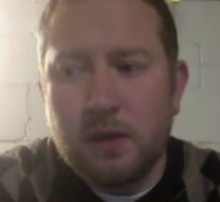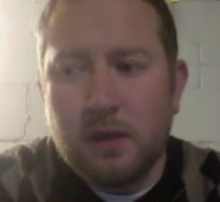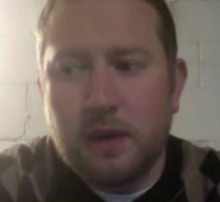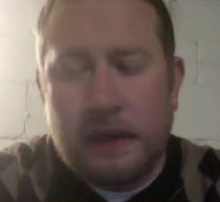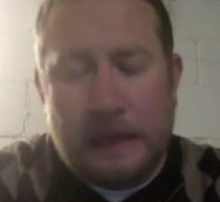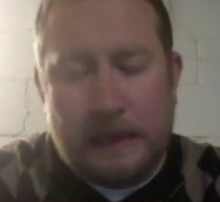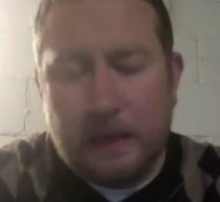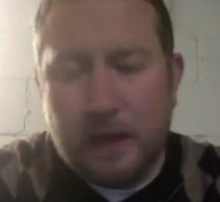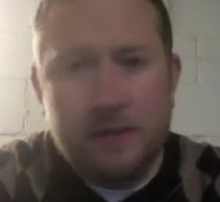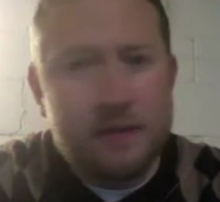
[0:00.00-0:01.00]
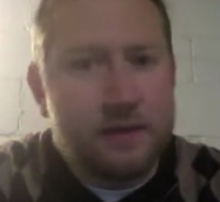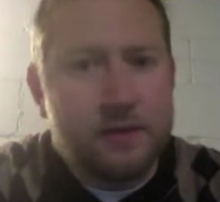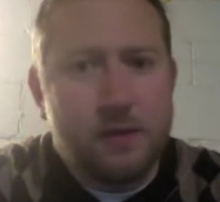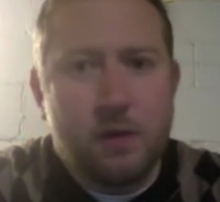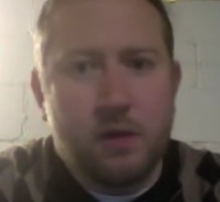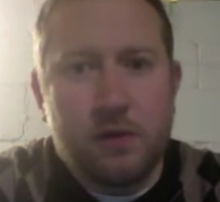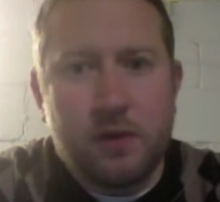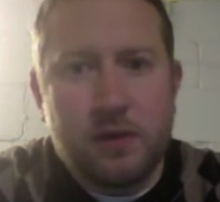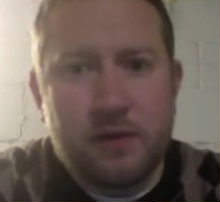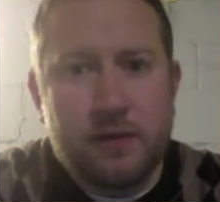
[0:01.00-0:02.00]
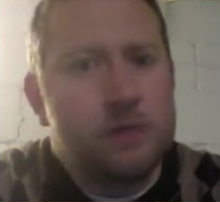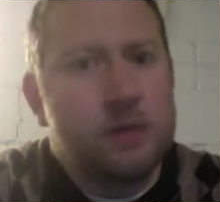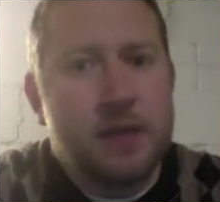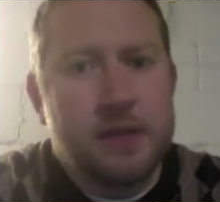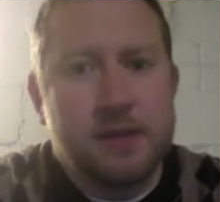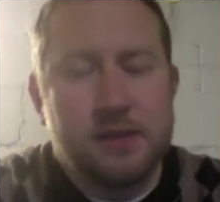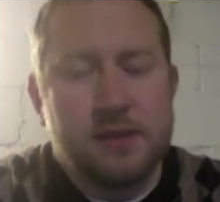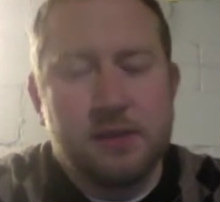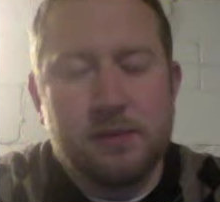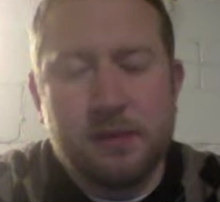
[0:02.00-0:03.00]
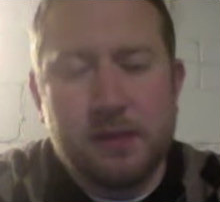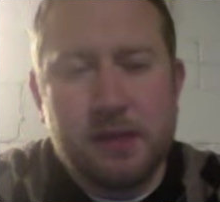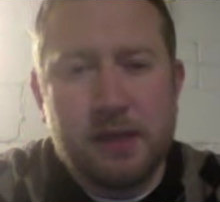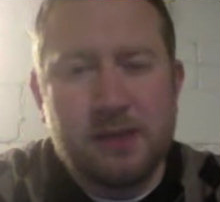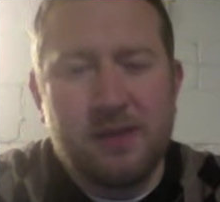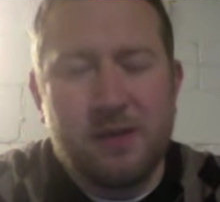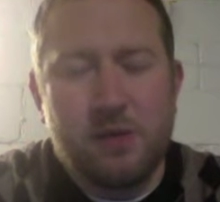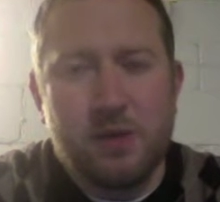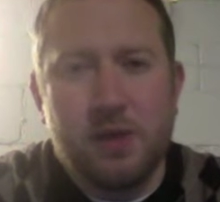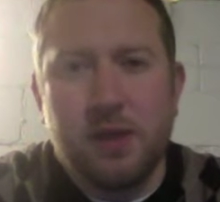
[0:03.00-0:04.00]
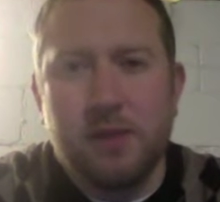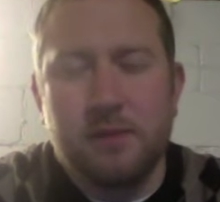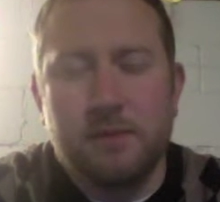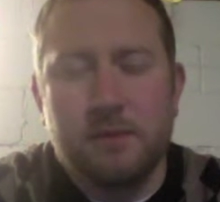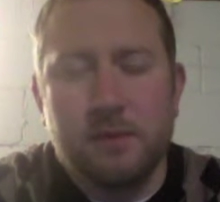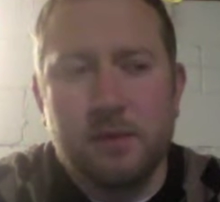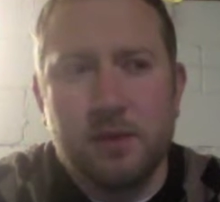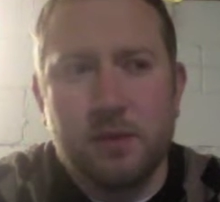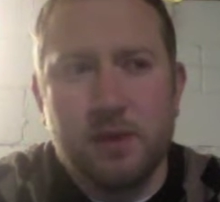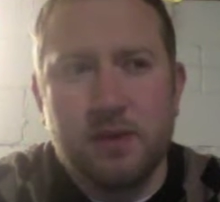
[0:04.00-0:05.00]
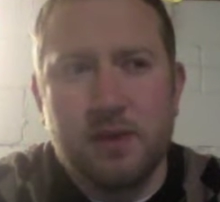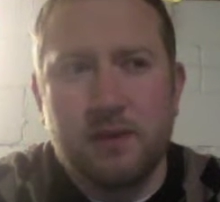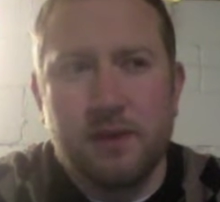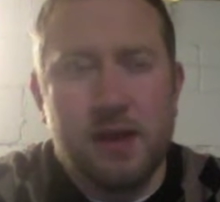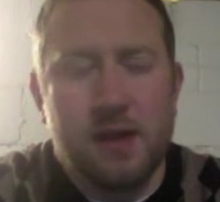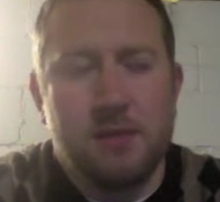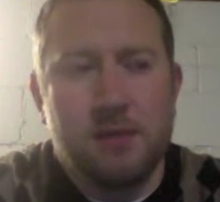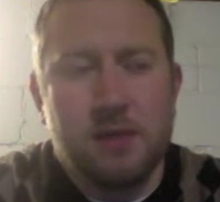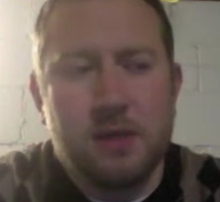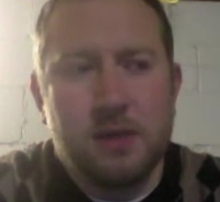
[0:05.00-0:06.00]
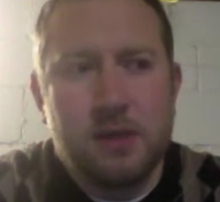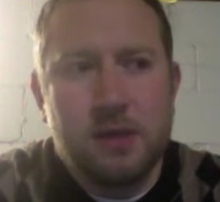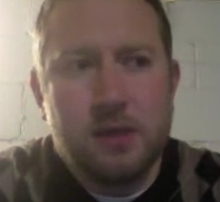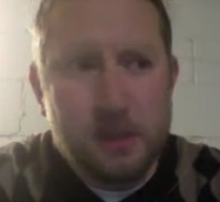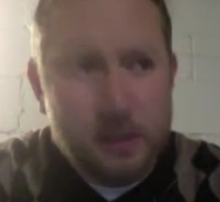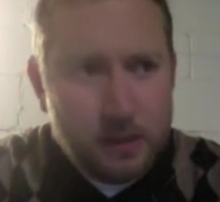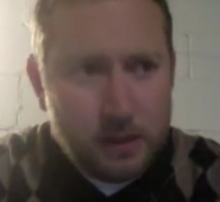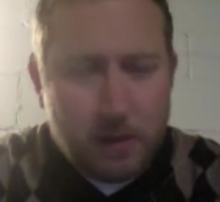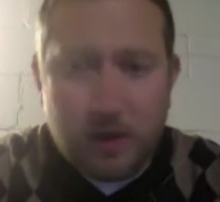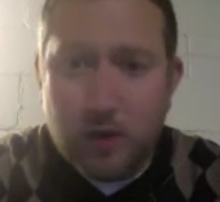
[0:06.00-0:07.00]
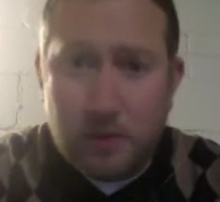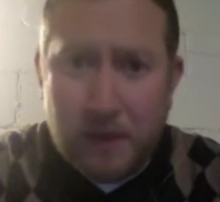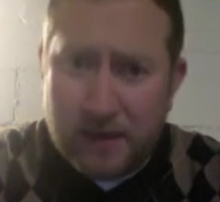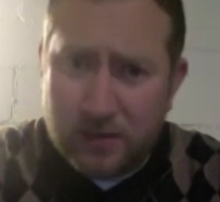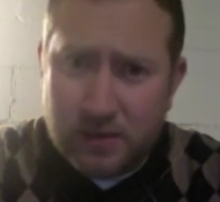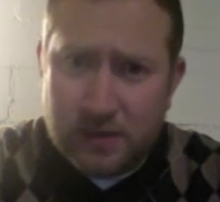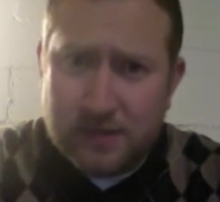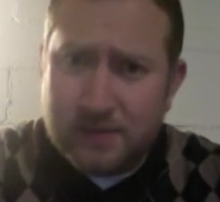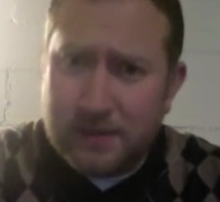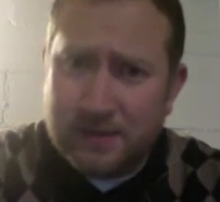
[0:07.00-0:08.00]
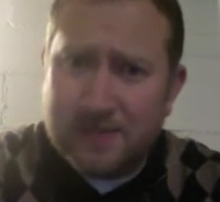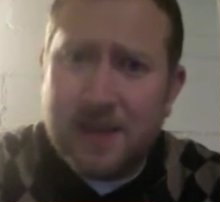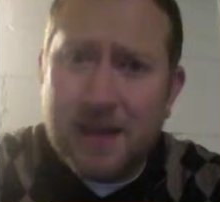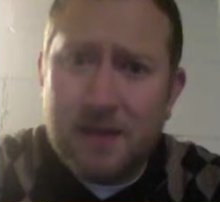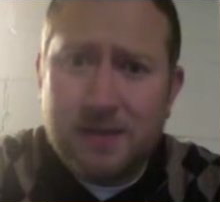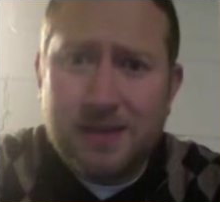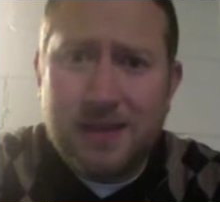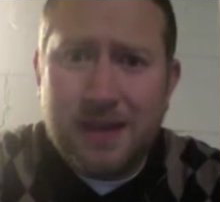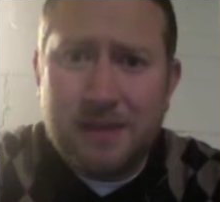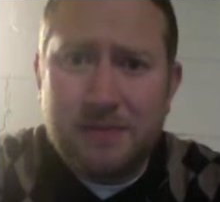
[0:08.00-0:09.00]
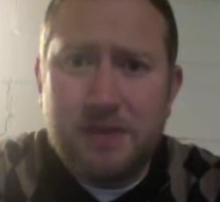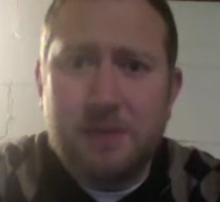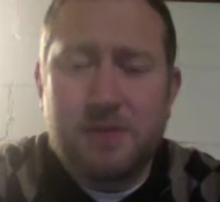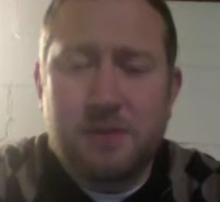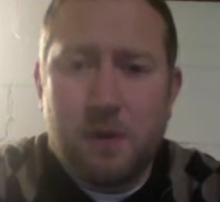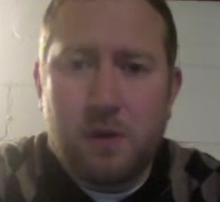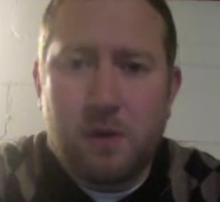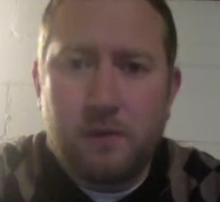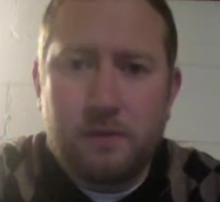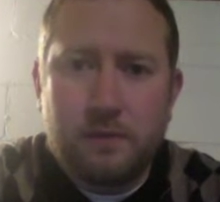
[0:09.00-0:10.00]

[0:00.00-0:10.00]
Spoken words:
I had a lot of things going on in different relationships, and I was having a really tough time. My youth pastor at the time was a guy named Jim Smurl.